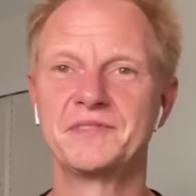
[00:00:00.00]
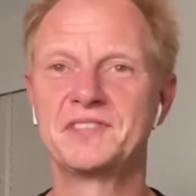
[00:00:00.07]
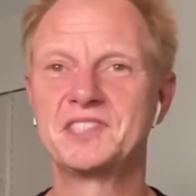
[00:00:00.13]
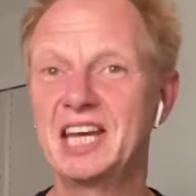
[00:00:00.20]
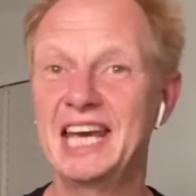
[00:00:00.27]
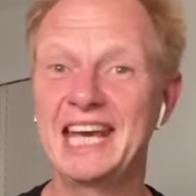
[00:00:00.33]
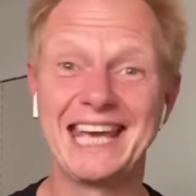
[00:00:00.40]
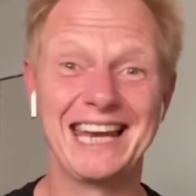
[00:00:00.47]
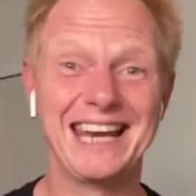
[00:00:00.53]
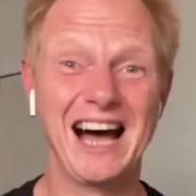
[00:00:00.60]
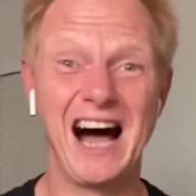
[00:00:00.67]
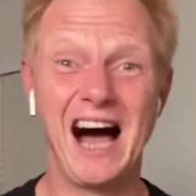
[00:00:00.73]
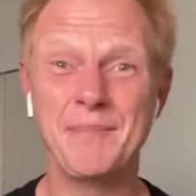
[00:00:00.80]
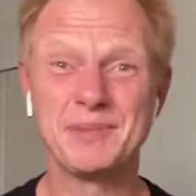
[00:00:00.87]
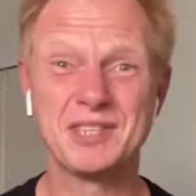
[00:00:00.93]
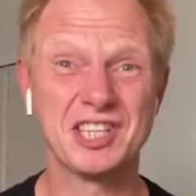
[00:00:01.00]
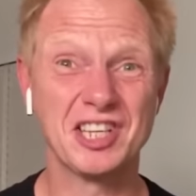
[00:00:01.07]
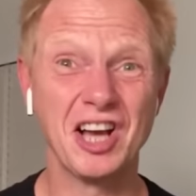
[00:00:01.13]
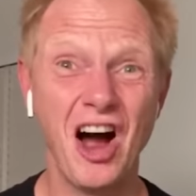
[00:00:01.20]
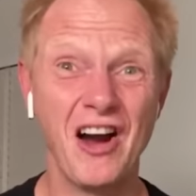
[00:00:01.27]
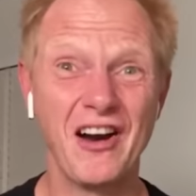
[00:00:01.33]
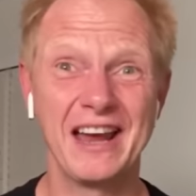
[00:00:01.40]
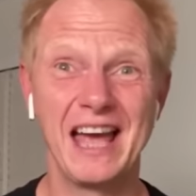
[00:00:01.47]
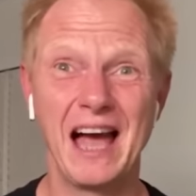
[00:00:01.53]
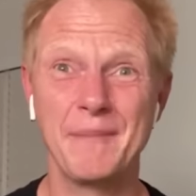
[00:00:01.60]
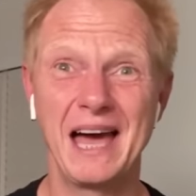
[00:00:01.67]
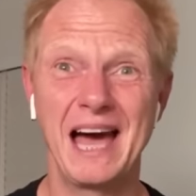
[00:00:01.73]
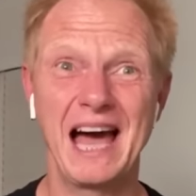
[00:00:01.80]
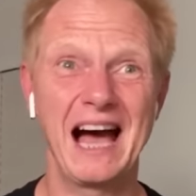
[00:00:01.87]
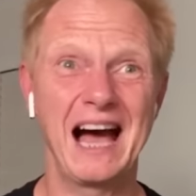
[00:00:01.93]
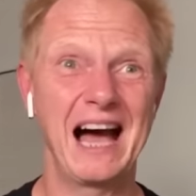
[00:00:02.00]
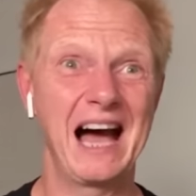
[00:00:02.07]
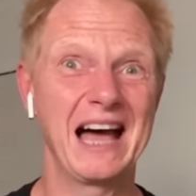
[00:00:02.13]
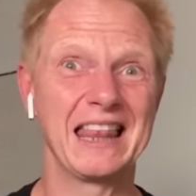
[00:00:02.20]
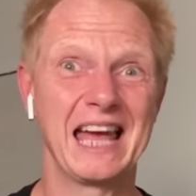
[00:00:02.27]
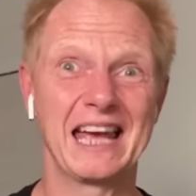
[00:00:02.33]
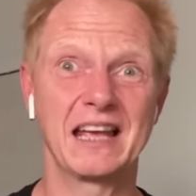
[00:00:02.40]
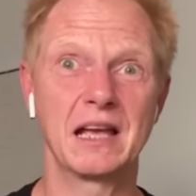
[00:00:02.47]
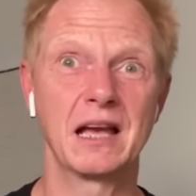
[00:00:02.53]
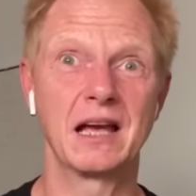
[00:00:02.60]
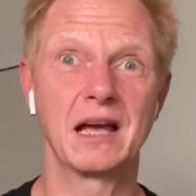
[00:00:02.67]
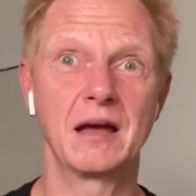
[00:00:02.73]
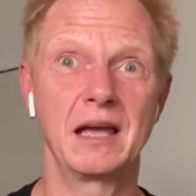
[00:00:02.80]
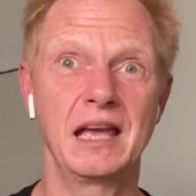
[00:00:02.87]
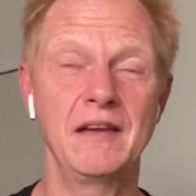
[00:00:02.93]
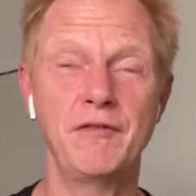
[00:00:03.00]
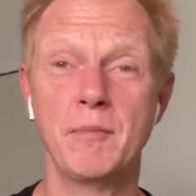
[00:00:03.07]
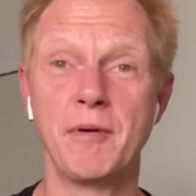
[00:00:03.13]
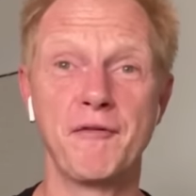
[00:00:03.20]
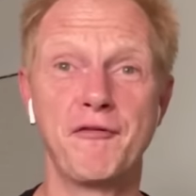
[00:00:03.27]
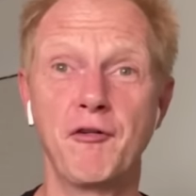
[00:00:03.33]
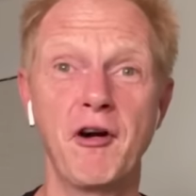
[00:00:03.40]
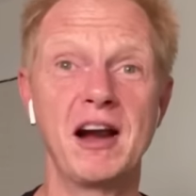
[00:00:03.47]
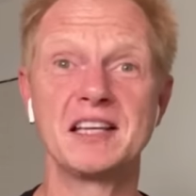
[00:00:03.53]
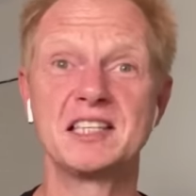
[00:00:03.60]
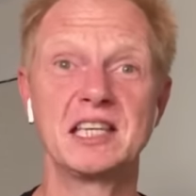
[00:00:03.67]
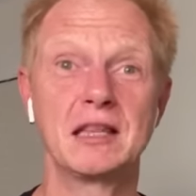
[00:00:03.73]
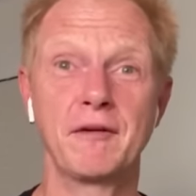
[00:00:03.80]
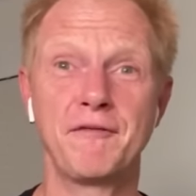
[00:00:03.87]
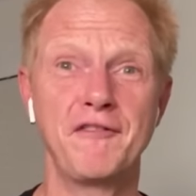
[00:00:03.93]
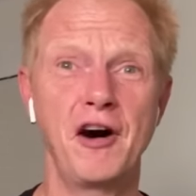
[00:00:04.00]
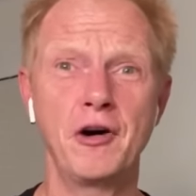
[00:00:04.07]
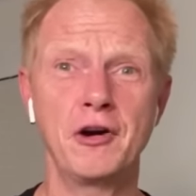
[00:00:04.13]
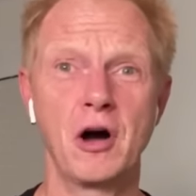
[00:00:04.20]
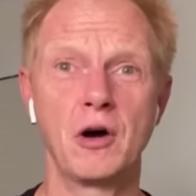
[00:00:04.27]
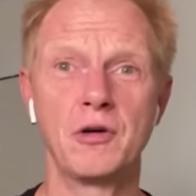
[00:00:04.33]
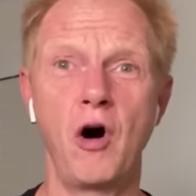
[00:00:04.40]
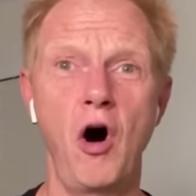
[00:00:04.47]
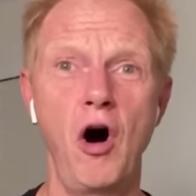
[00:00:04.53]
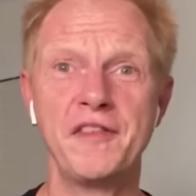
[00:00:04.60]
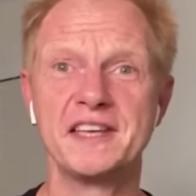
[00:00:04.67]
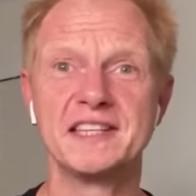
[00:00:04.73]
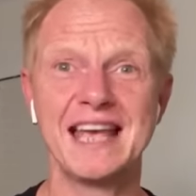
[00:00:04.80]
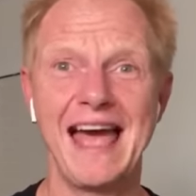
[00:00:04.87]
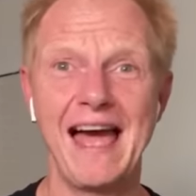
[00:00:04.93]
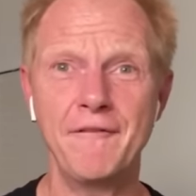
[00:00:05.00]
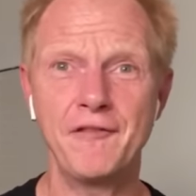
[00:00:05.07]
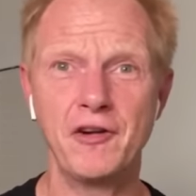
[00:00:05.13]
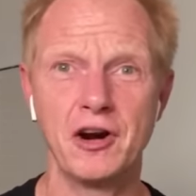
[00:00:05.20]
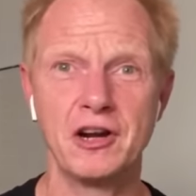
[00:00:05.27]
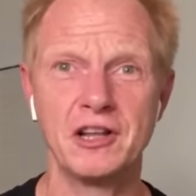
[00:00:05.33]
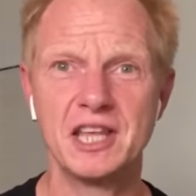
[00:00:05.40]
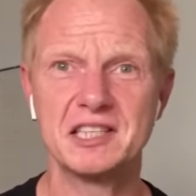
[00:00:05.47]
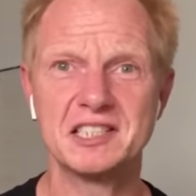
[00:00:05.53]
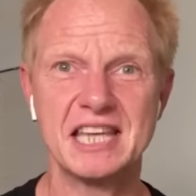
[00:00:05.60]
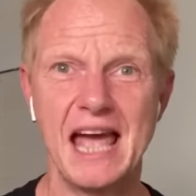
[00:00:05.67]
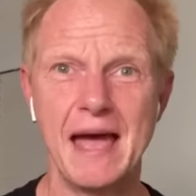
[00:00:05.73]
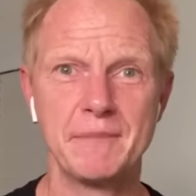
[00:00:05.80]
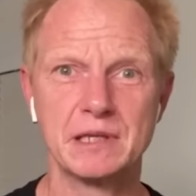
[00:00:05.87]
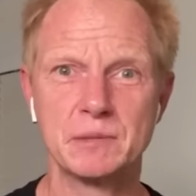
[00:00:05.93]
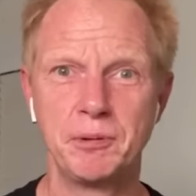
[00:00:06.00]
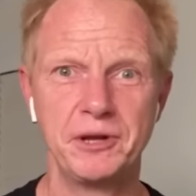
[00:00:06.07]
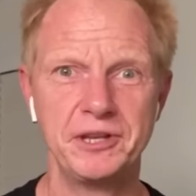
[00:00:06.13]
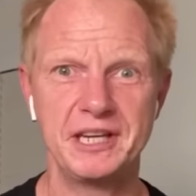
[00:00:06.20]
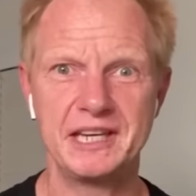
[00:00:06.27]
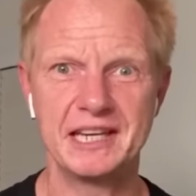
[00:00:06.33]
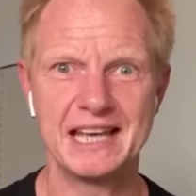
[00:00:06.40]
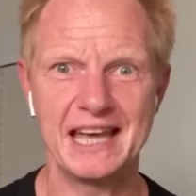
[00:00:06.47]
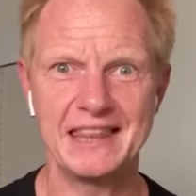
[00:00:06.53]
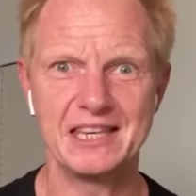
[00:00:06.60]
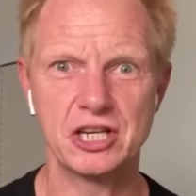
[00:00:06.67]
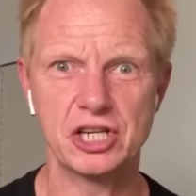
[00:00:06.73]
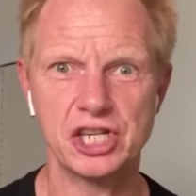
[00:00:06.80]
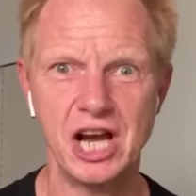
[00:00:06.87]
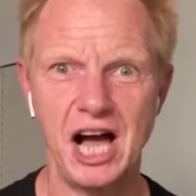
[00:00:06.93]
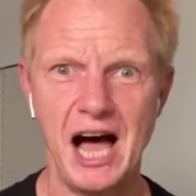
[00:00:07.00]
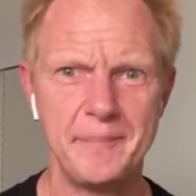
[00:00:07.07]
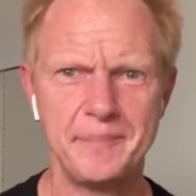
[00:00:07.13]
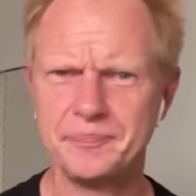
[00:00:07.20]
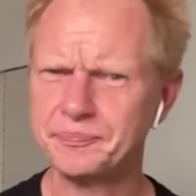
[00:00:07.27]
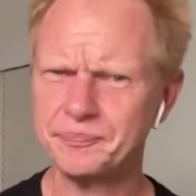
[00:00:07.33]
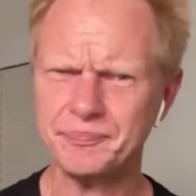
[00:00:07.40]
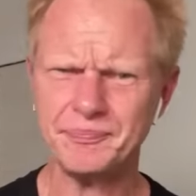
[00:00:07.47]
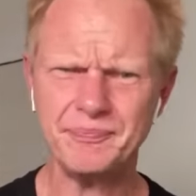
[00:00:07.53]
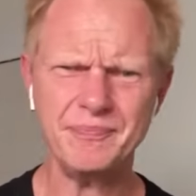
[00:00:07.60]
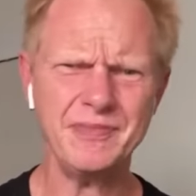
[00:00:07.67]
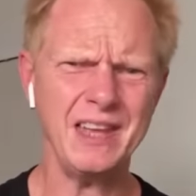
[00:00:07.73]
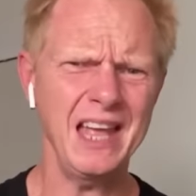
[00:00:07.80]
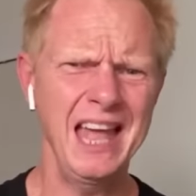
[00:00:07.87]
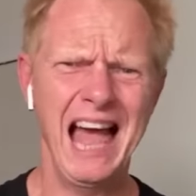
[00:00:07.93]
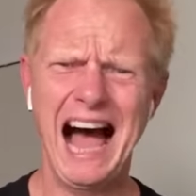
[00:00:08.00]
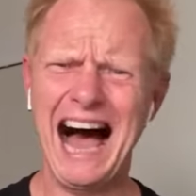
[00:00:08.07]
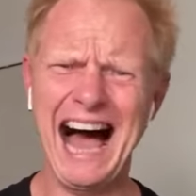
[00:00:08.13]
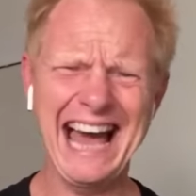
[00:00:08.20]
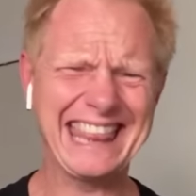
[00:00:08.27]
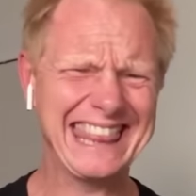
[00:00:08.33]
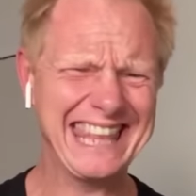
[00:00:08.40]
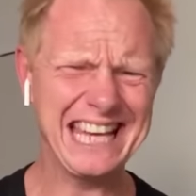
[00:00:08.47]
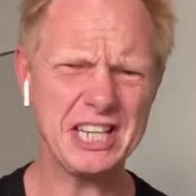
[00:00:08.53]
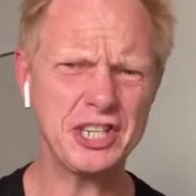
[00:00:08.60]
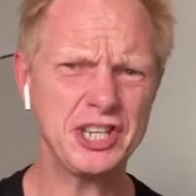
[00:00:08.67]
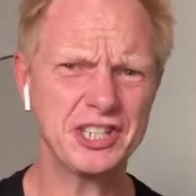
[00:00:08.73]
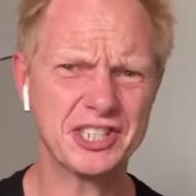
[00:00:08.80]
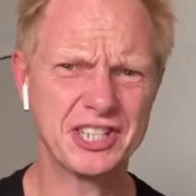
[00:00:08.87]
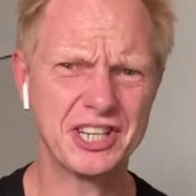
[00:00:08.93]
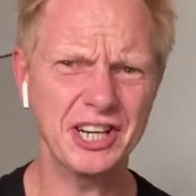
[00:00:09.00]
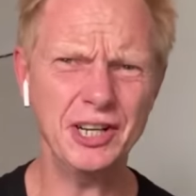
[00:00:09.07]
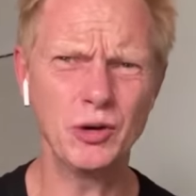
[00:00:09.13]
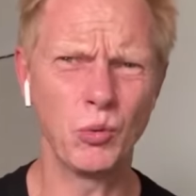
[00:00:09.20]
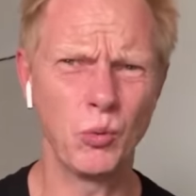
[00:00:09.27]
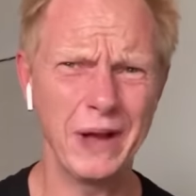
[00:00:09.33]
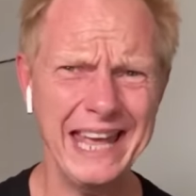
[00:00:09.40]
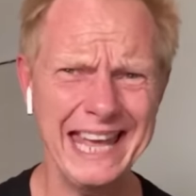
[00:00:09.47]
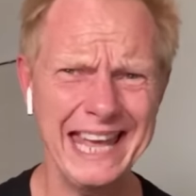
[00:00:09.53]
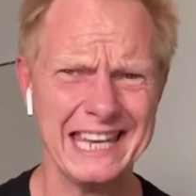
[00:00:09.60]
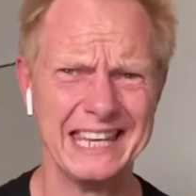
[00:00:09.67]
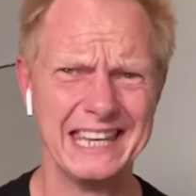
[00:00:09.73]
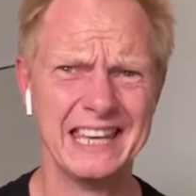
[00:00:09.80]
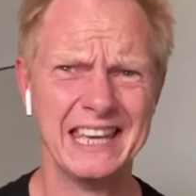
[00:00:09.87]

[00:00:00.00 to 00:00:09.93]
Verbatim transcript: Teagan, I'm sorry. I mean, I, like, even before I see the photo, all this effort that Sam is putting into getting this shot, I think she's gonna win.